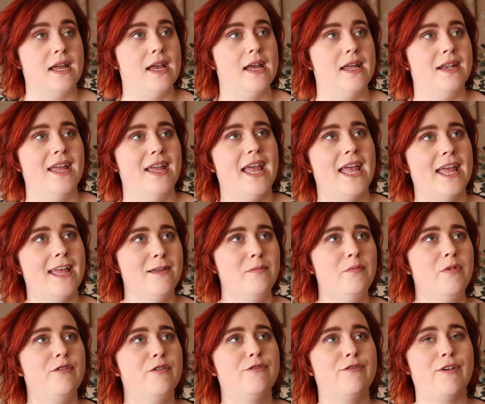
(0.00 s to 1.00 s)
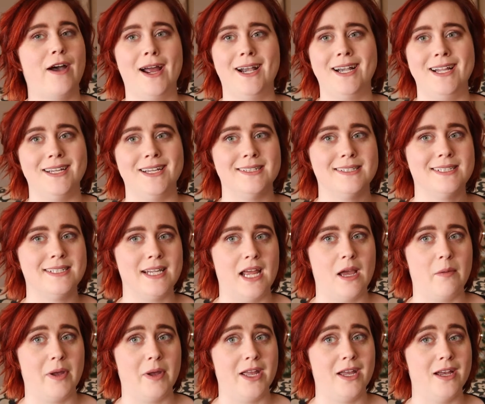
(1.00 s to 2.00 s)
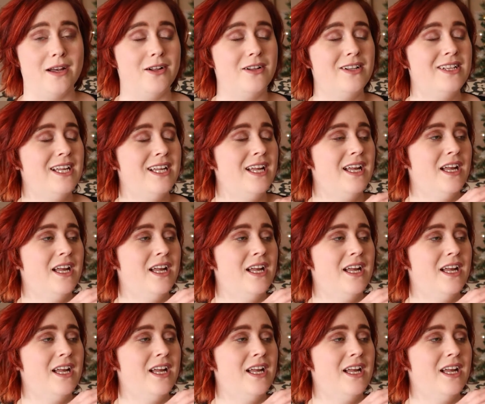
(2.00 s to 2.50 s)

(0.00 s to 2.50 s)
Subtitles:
and him fighting Samael.